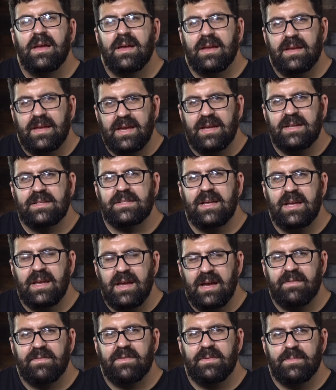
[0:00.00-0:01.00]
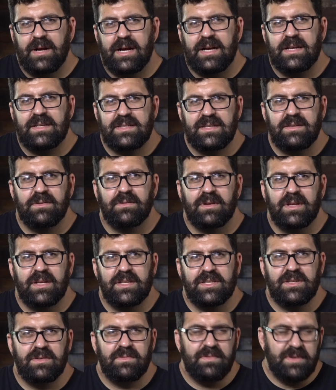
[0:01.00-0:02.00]
in case I have to buy seal
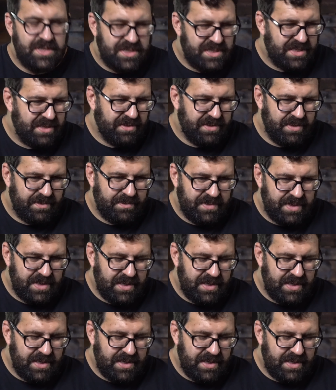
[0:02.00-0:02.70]
kits and reseal them.